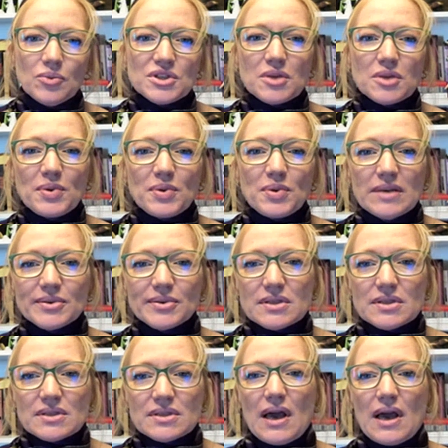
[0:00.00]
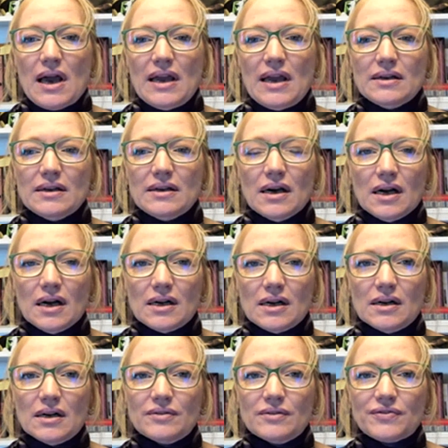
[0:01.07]
was the people side
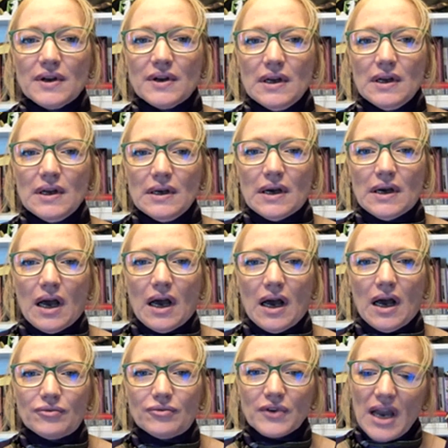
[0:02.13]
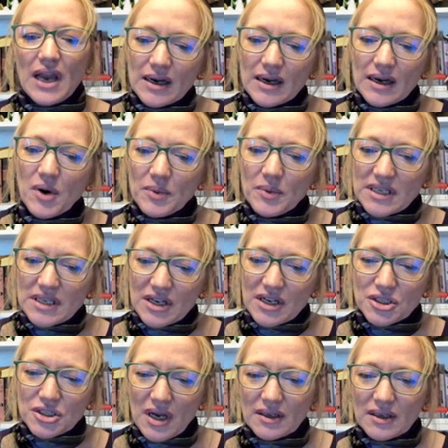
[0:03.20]
of kind of what we
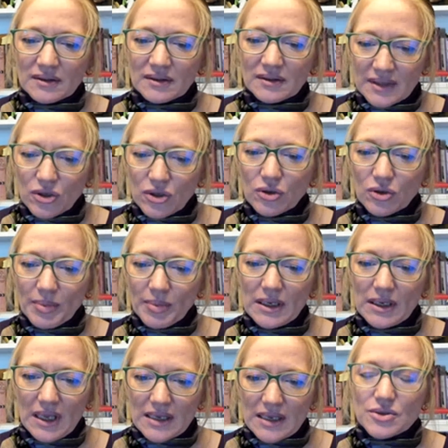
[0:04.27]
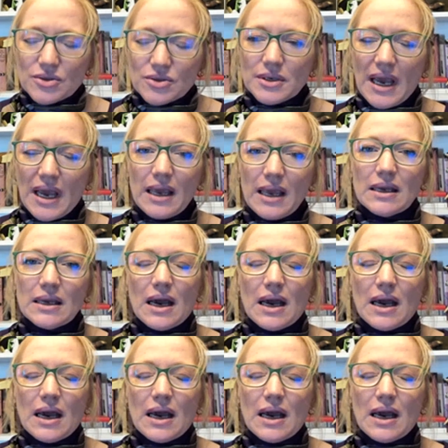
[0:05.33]
touched on a little bit yesterday.